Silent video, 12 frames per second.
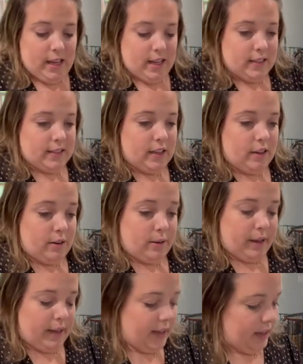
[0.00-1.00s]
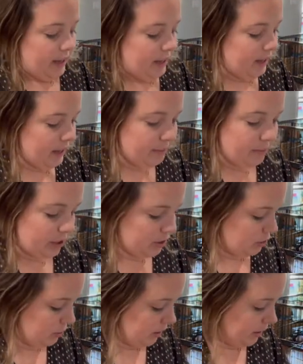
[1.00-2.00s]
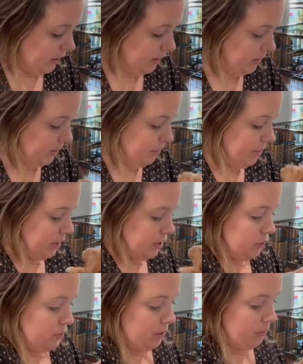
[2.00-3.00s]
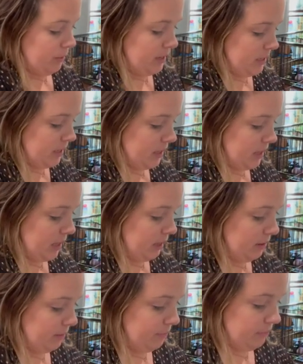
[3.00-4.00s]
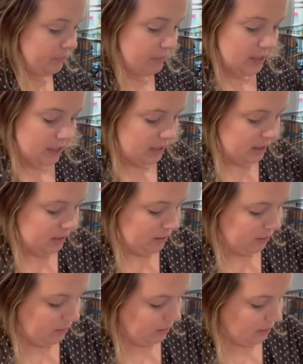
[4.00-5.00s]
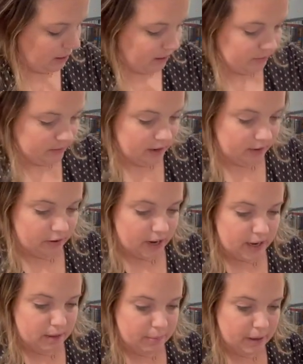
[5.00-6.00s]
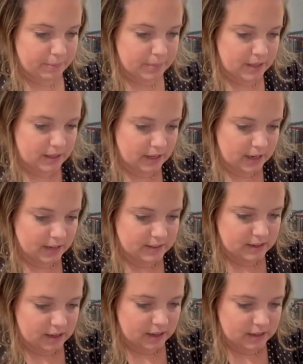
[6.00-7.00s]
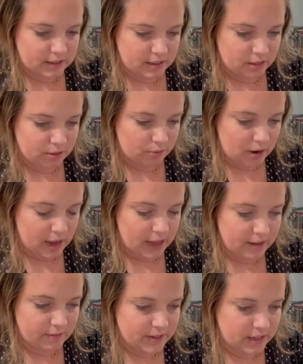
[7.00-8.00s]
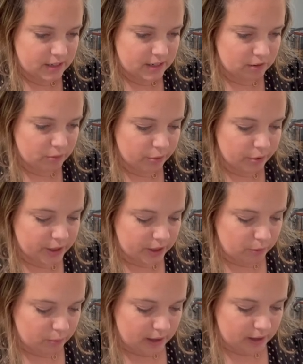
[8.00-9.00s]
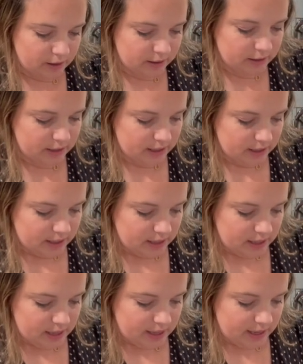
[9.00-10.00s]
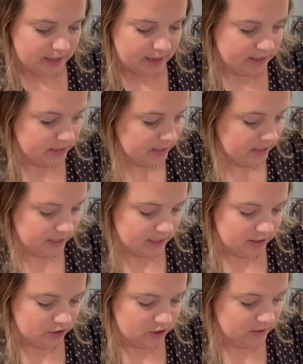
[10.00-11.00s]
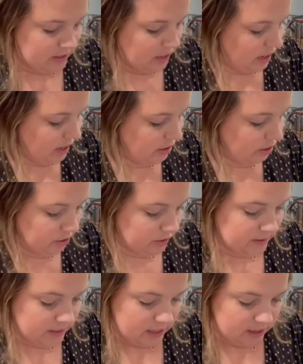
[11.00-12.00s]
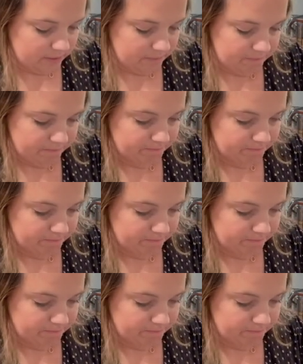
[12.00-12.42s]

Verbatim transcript: So I'm not sure. I'm not sure what to think. I've never had a puppy that has not thrived and done really well. And he's just not nursing